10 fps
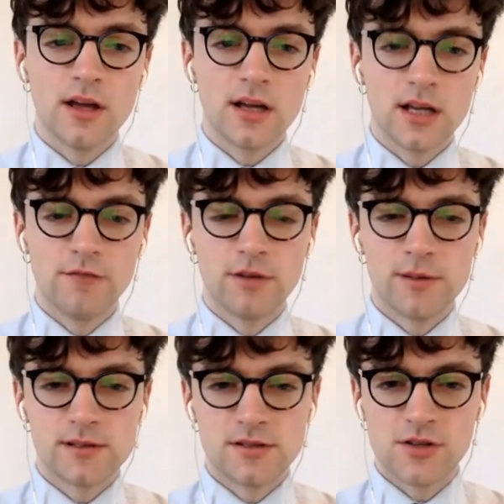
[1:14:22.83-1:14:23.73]
can
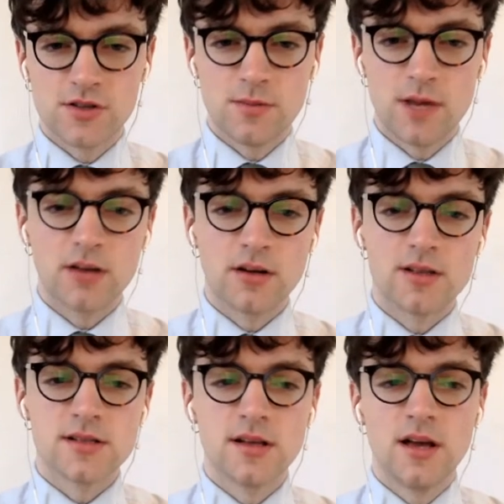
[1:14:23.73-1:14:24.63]
influence decision
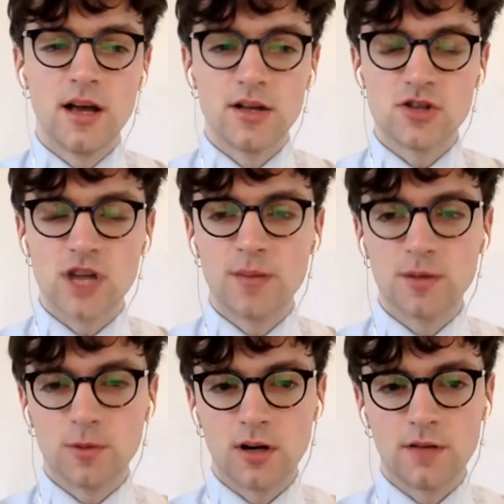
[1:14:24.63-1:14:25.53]
makers and shape
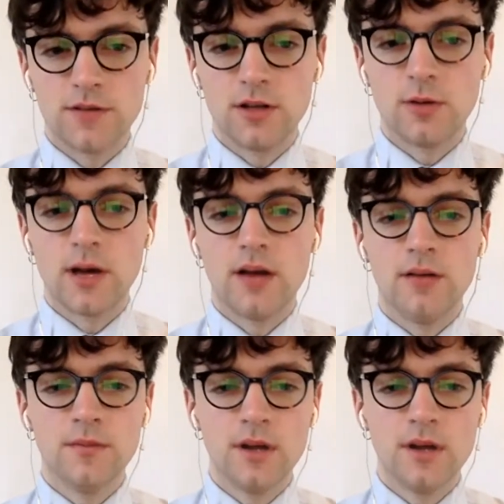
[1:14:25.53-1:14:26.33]
the work of the UN.